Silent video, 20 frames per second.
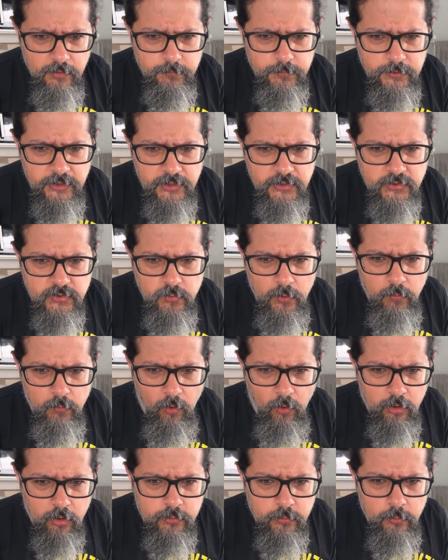Please do a
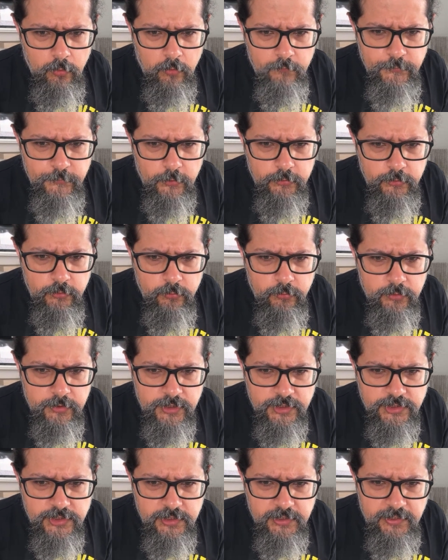walkthrough of your new
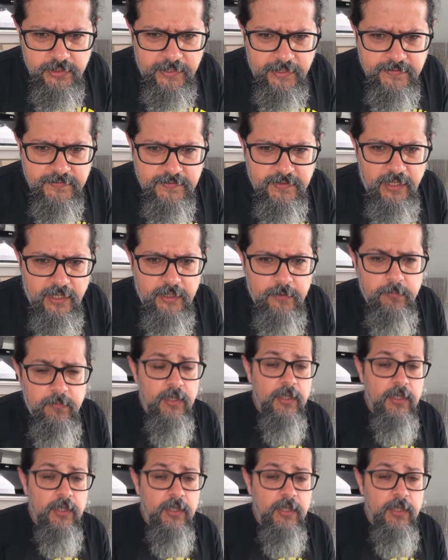kitchen next time.